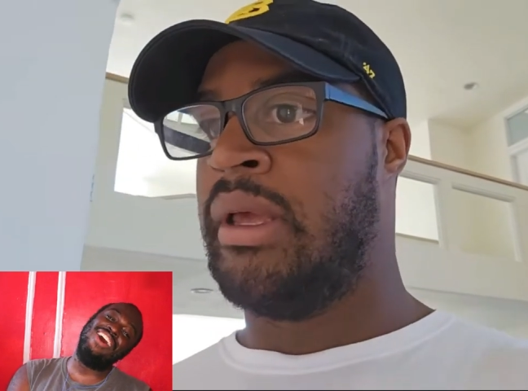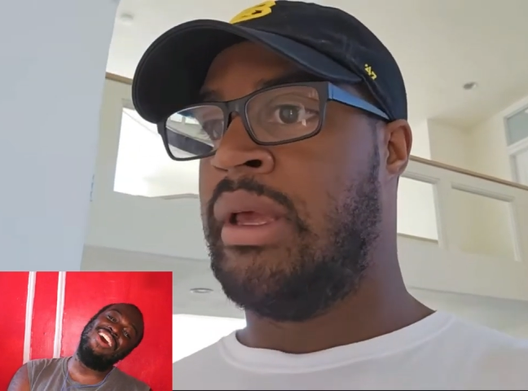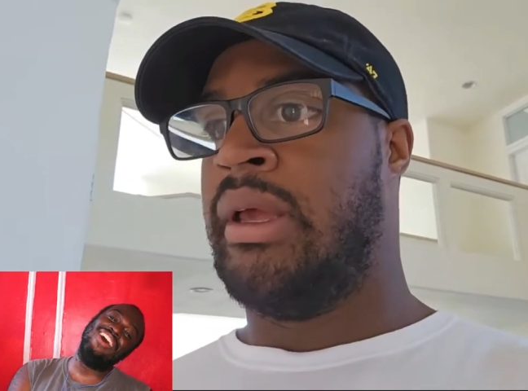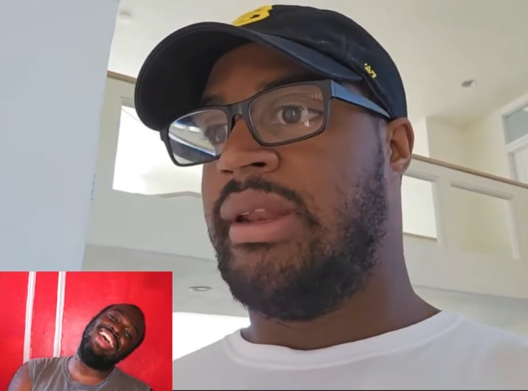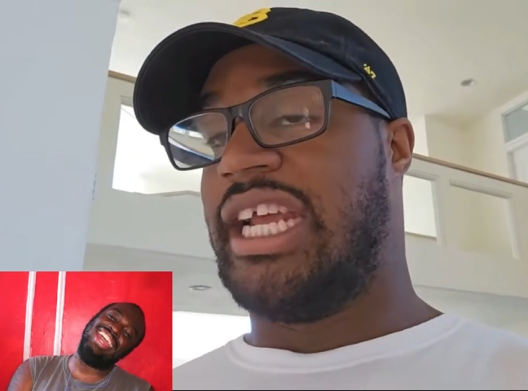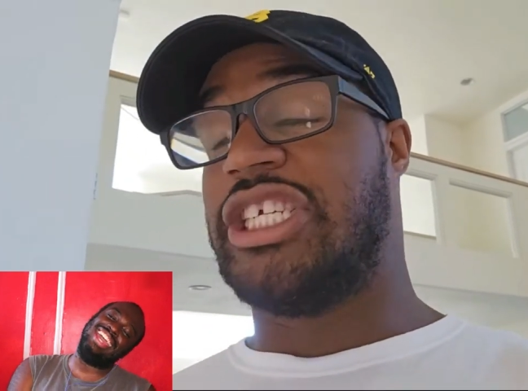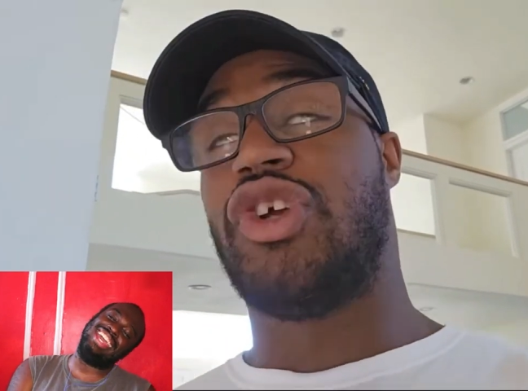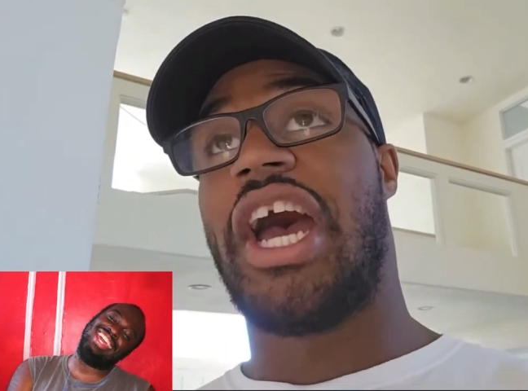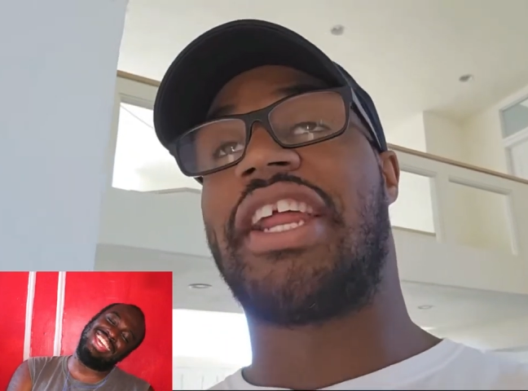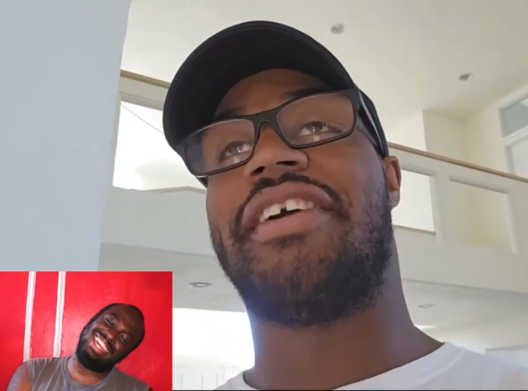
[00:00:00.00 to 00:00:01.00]
Speaker 1: That she
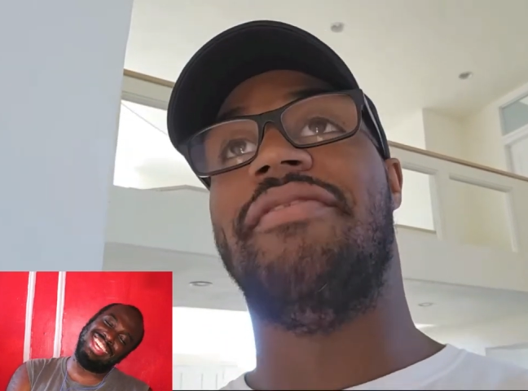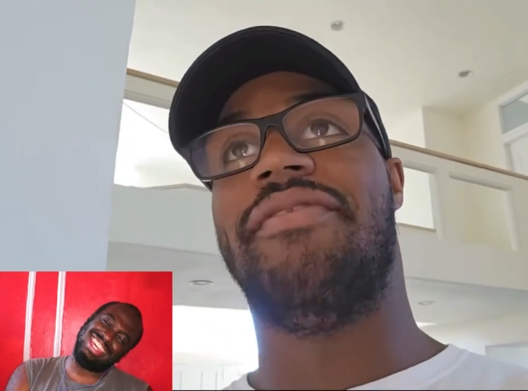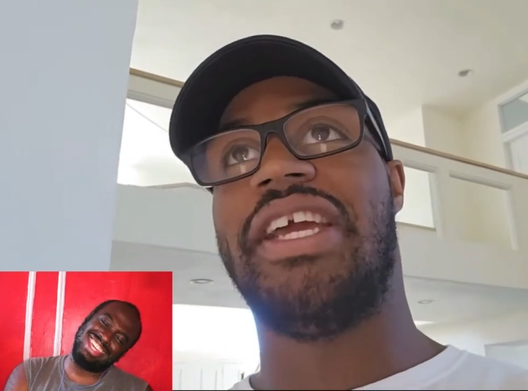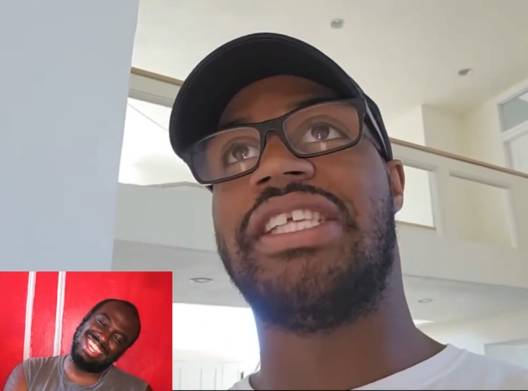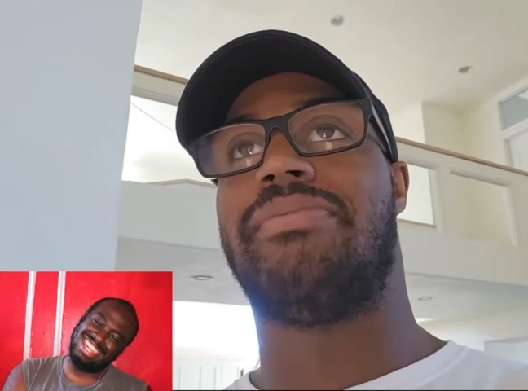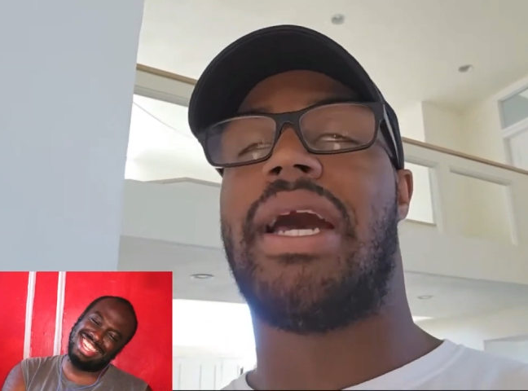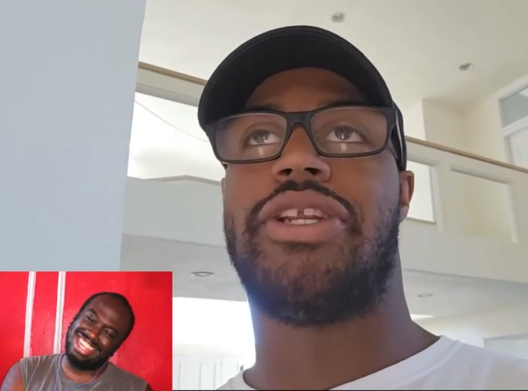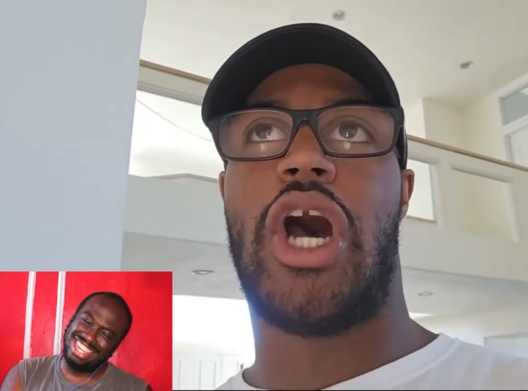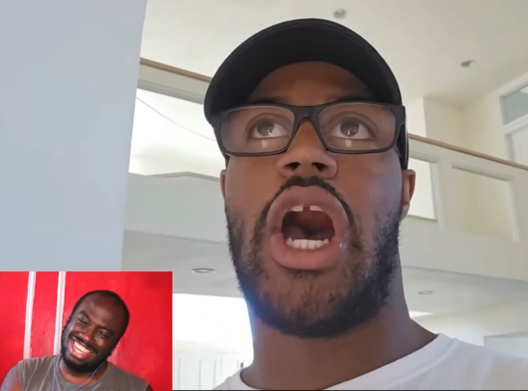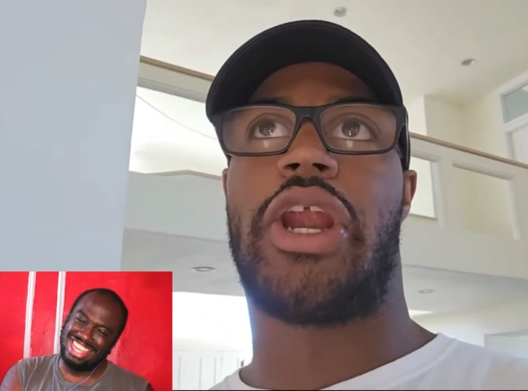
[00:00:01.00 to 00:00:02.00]
tried to convince my
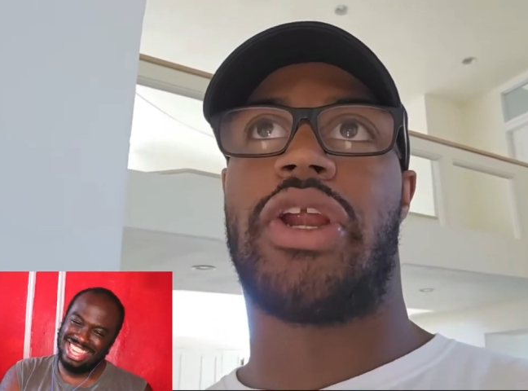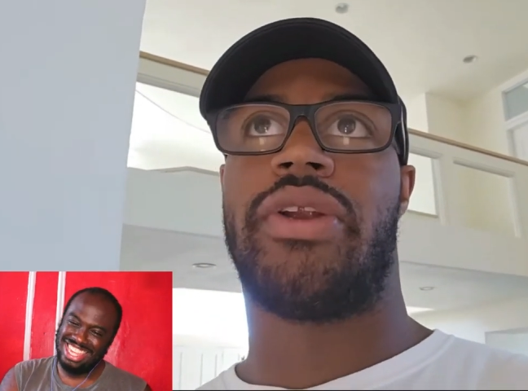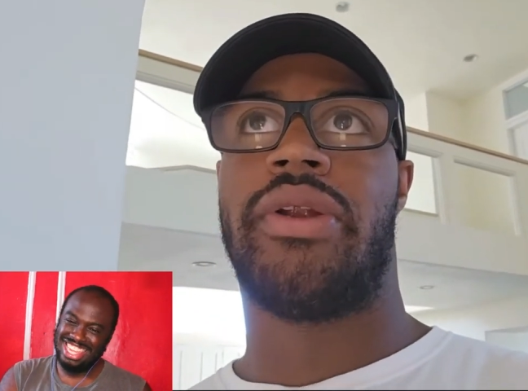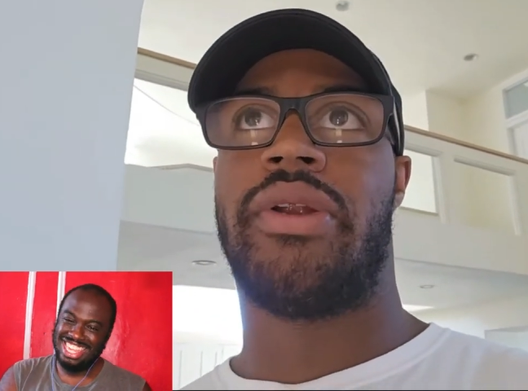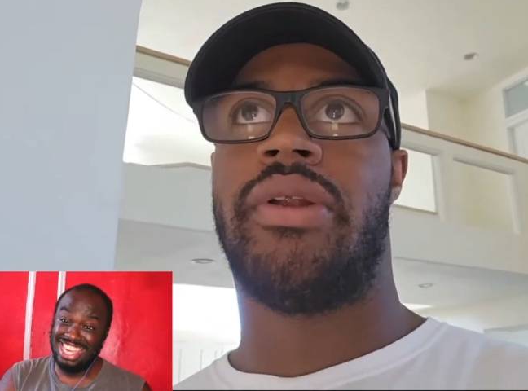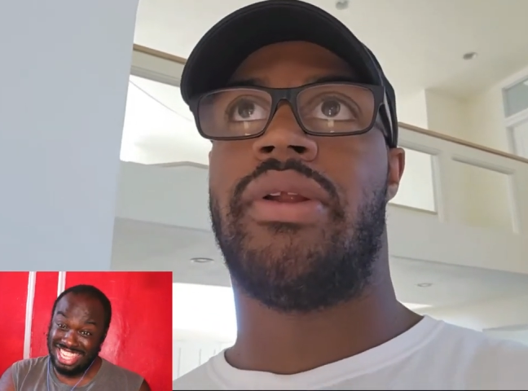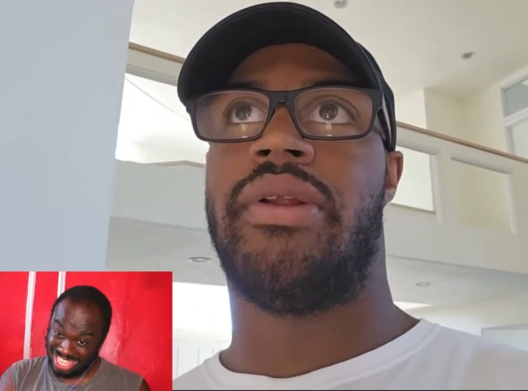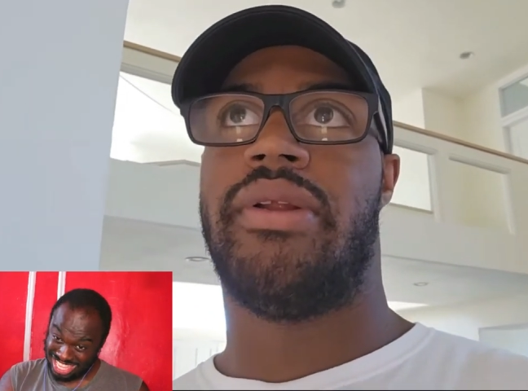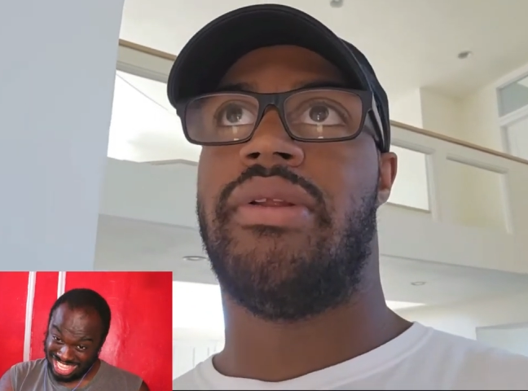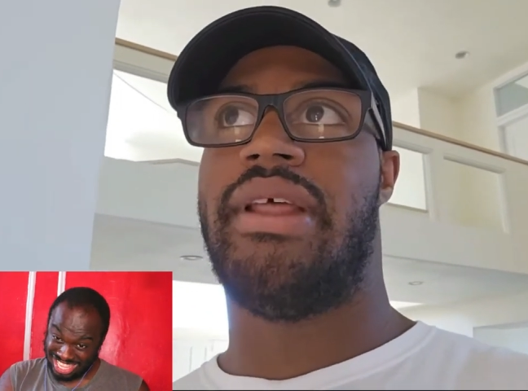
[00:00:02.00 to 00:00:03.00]
daughter
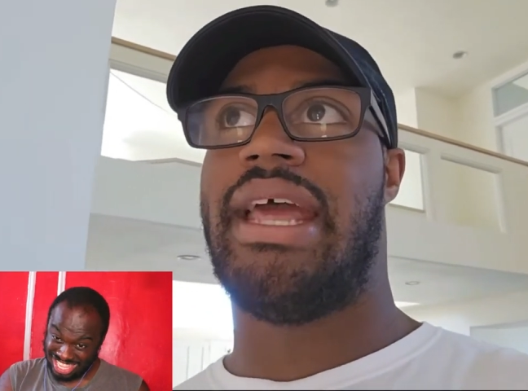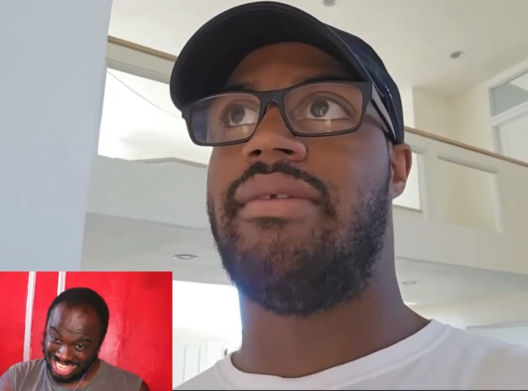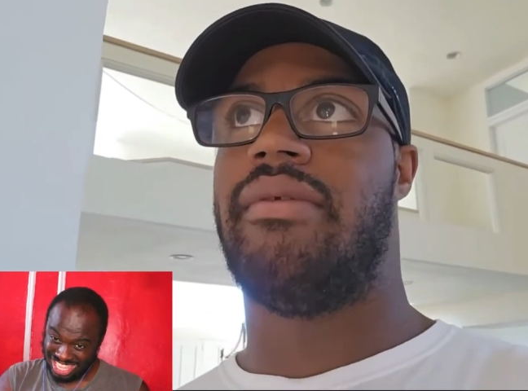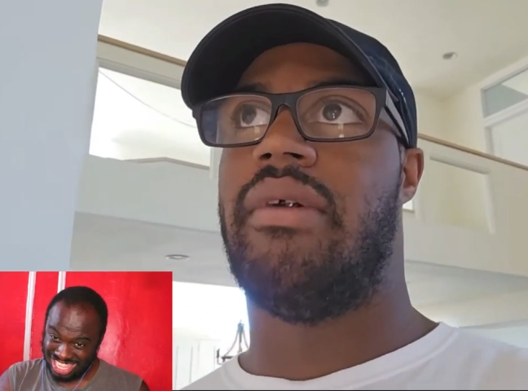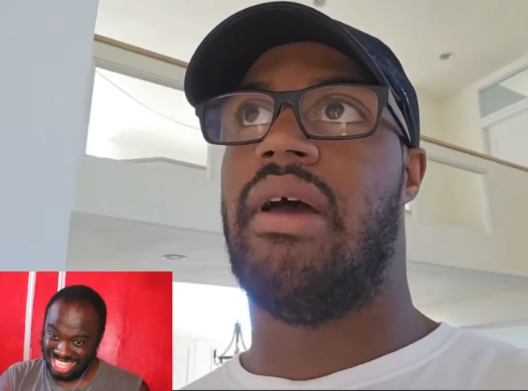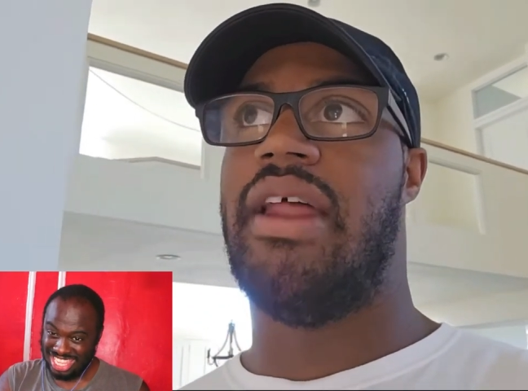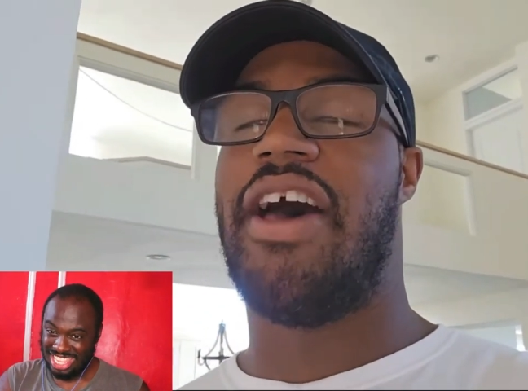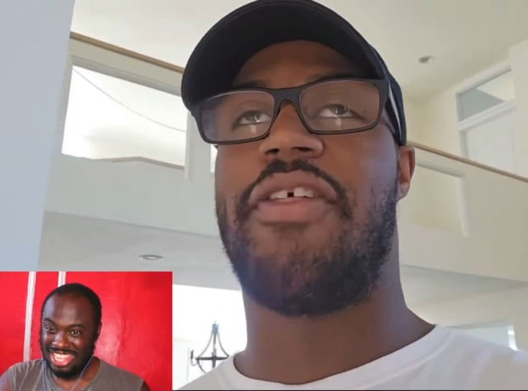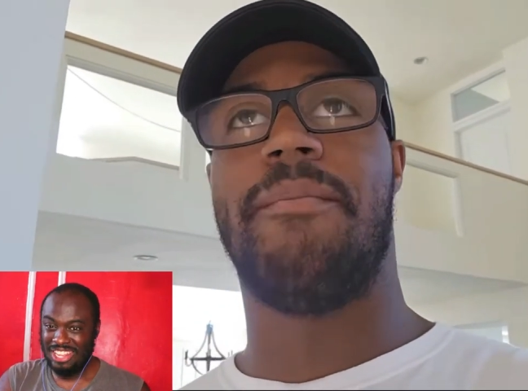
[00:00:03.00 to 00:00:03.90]
that another